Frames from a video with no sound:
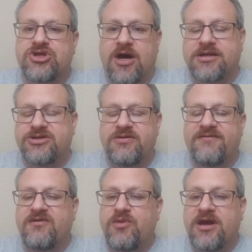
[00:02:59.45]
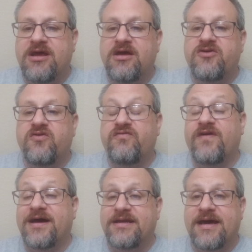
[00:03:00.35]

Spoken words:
talk to everybody to find